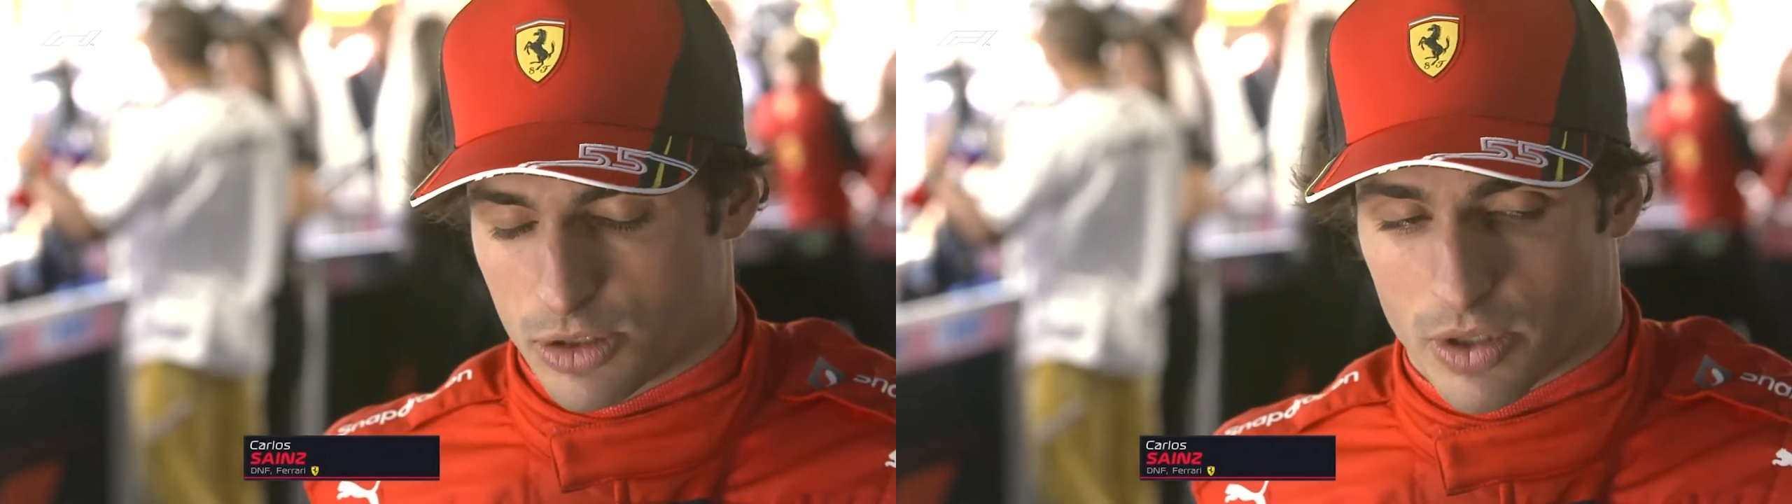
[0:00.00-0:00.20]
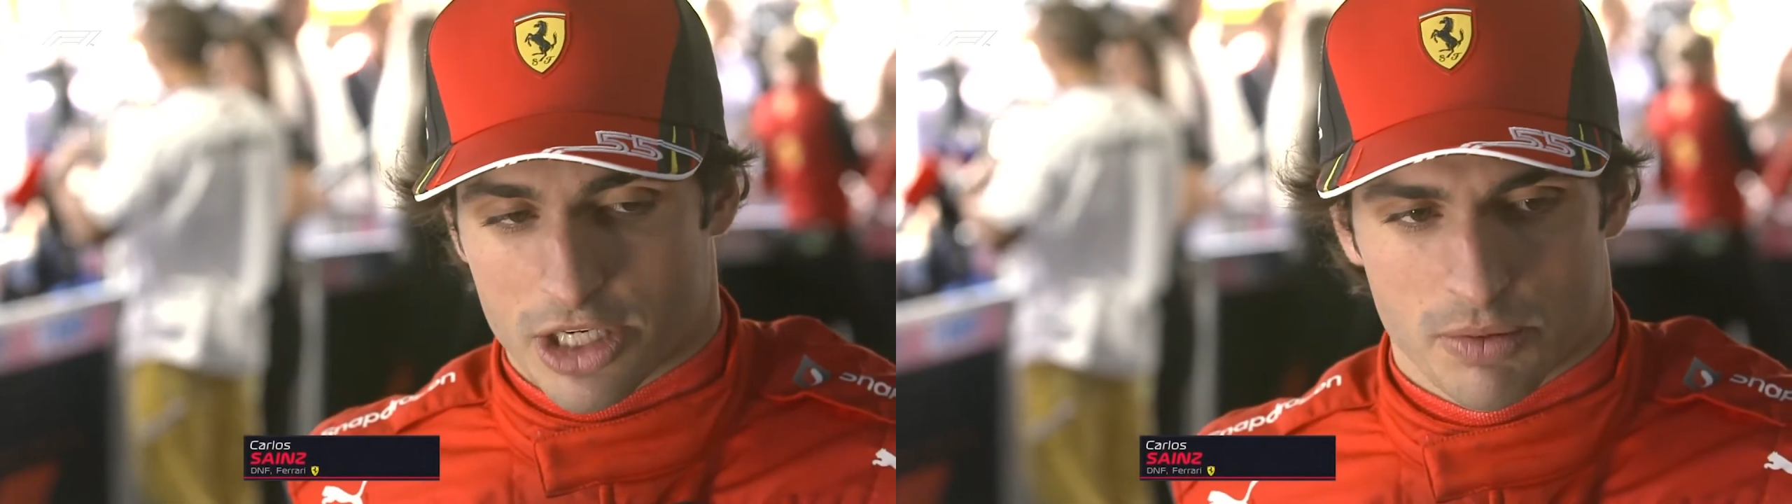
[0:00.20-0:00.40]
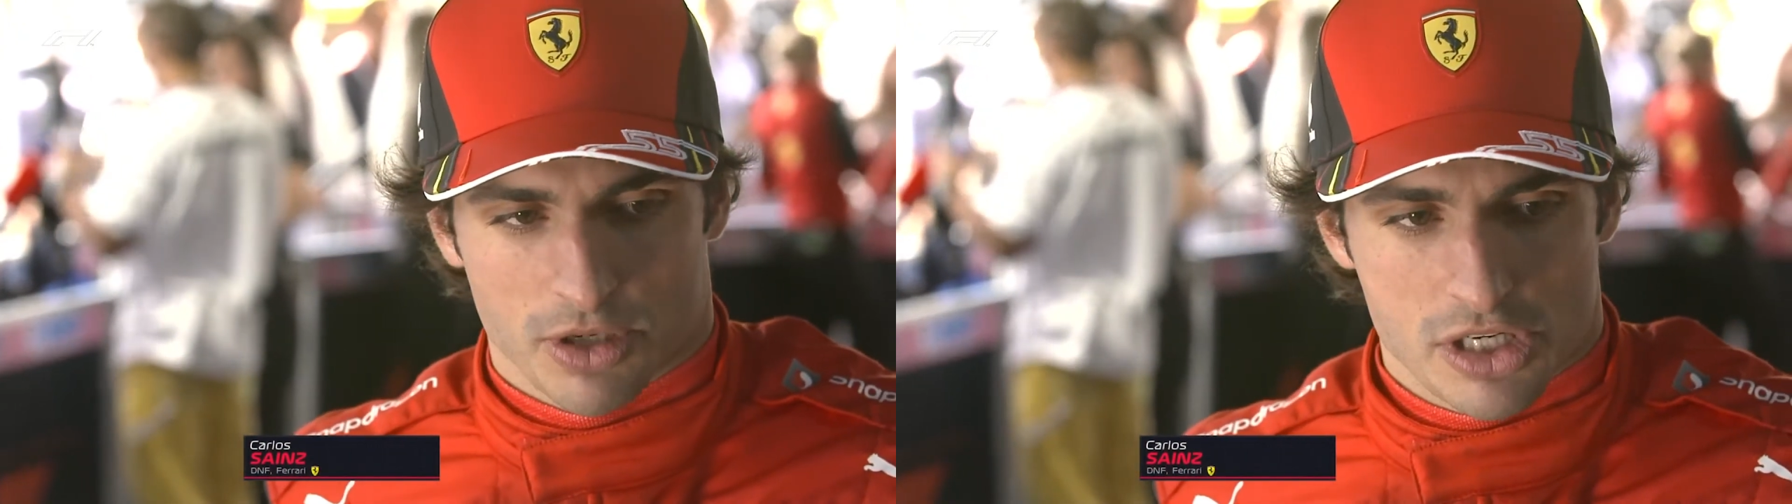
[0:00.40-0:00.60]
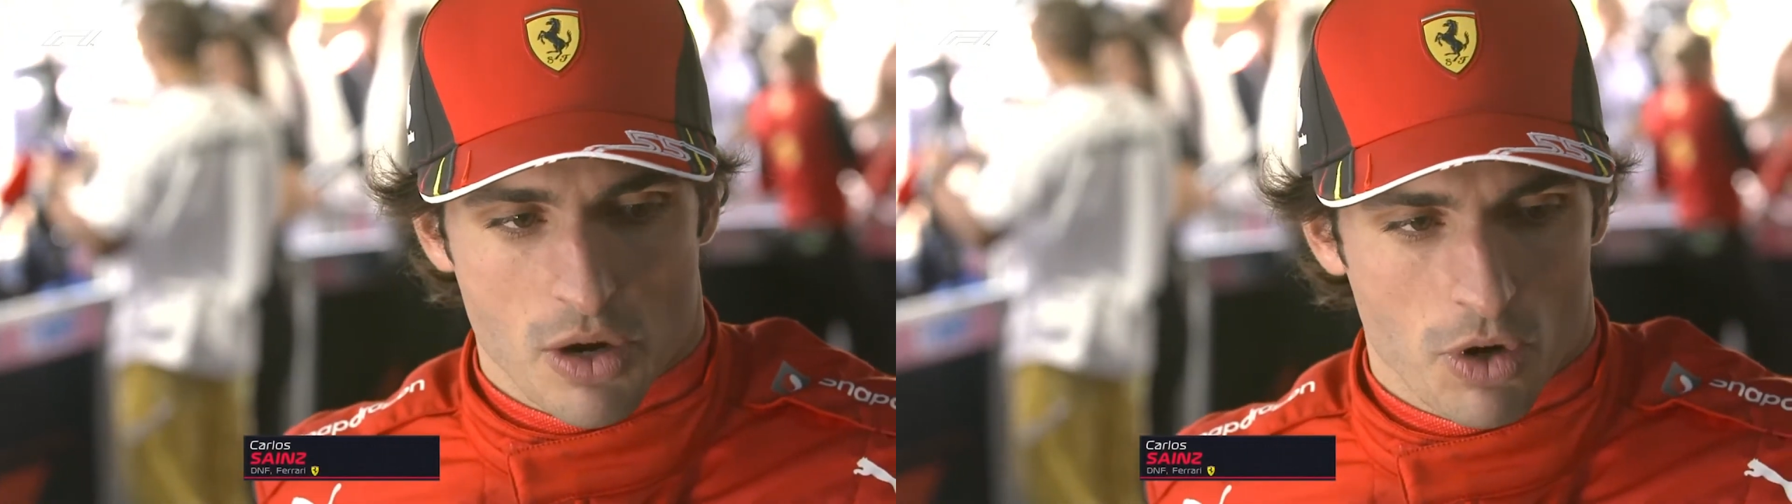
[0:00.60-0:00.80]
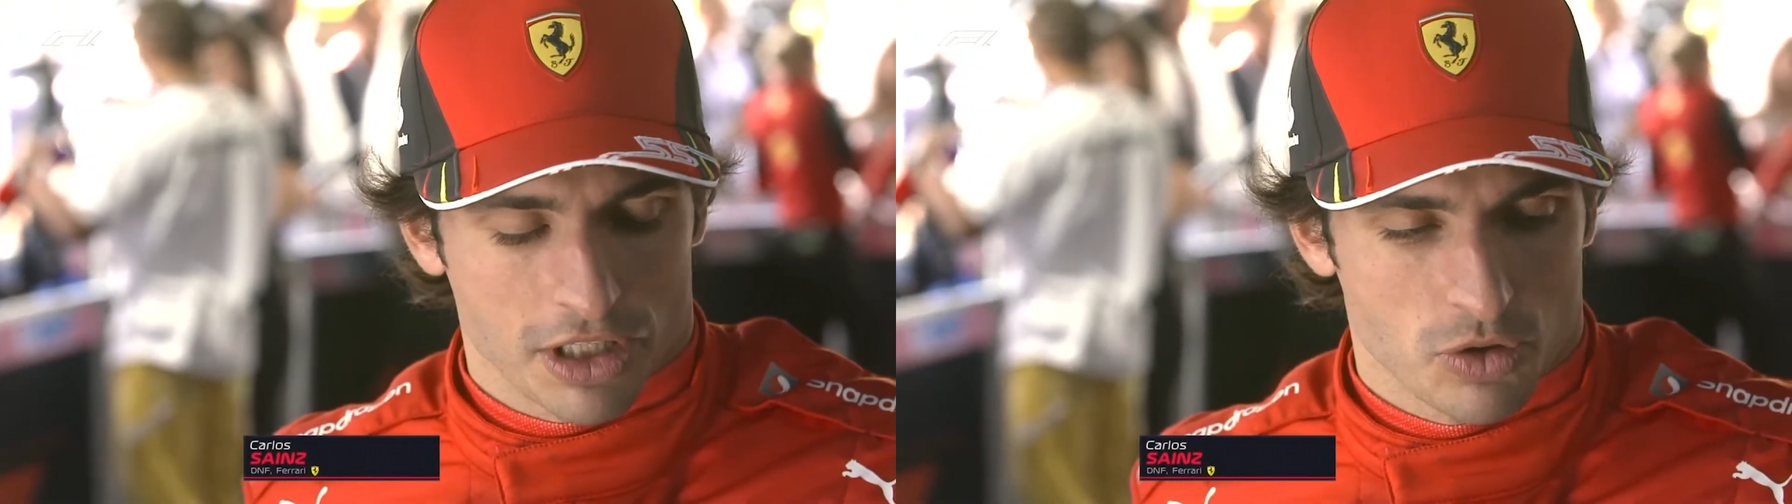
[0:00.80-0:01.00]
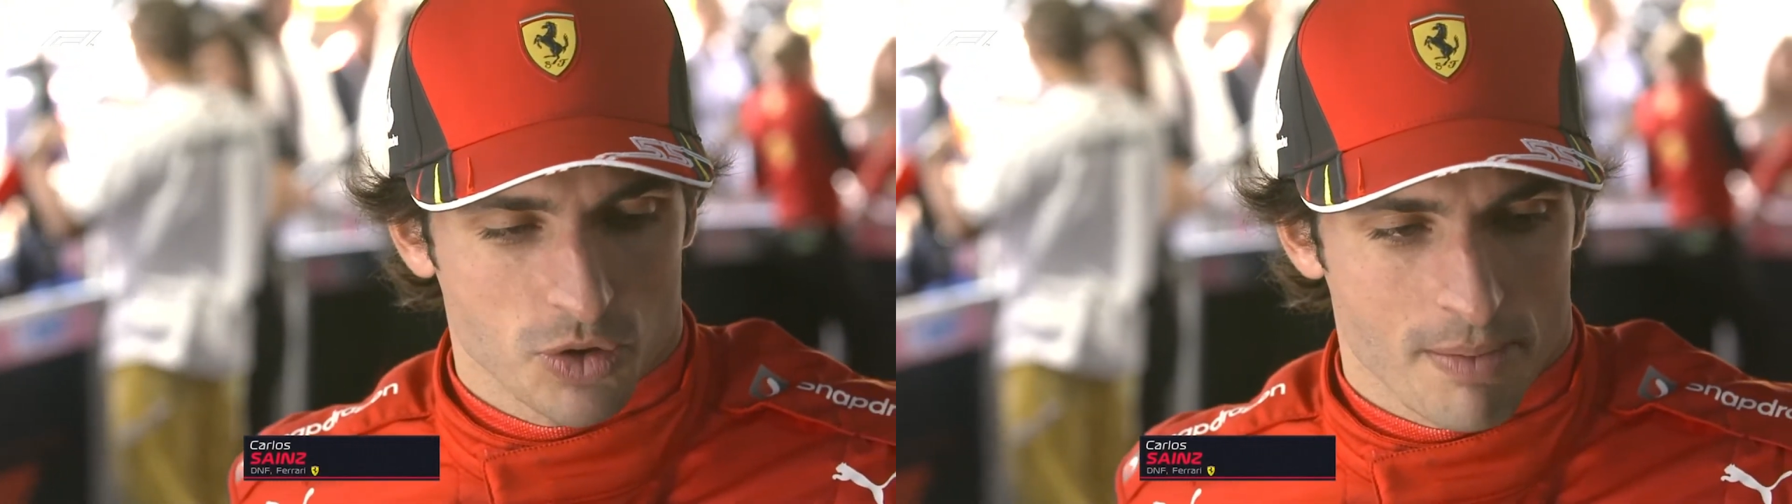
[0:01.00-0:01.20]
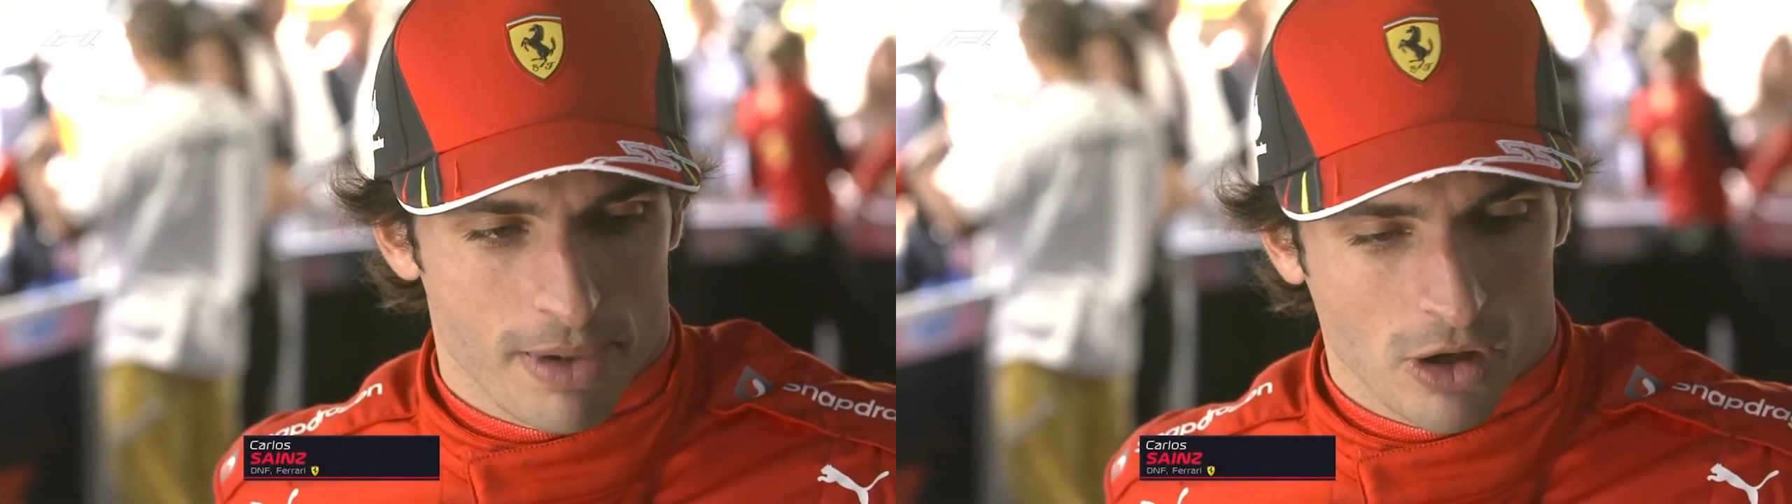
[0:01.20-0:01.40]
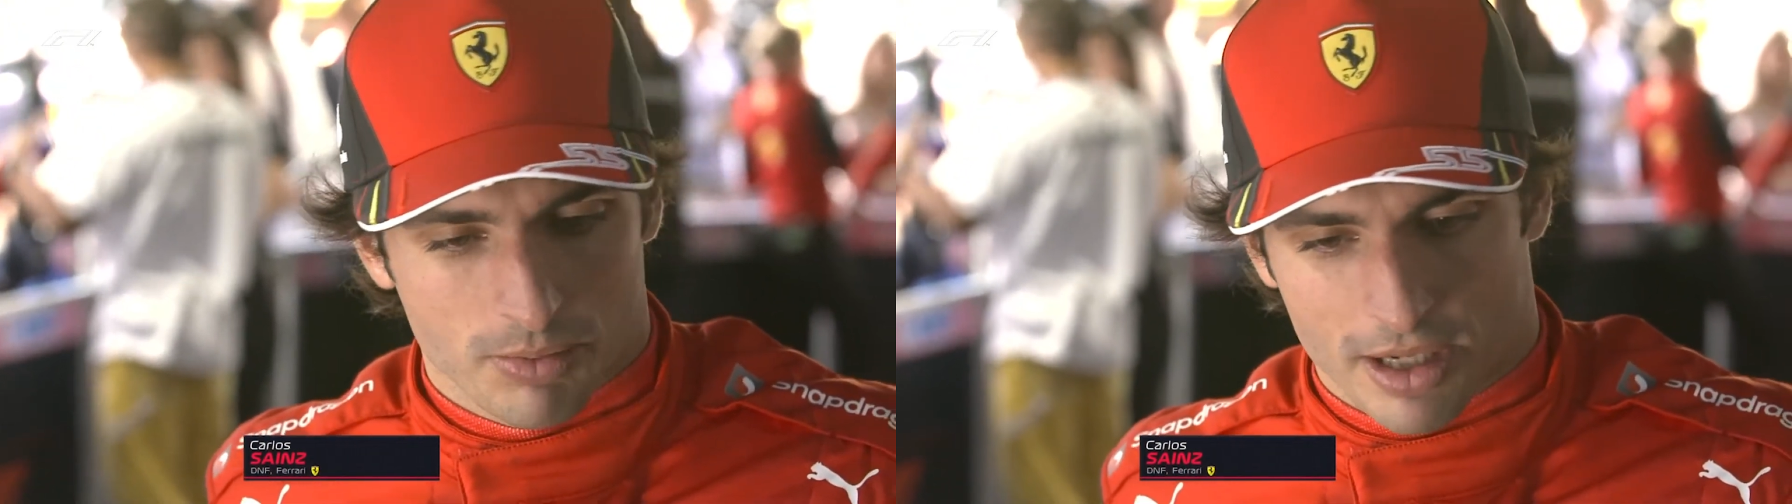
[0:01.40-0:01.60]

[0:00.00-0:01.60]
situation because I wanted to jump out,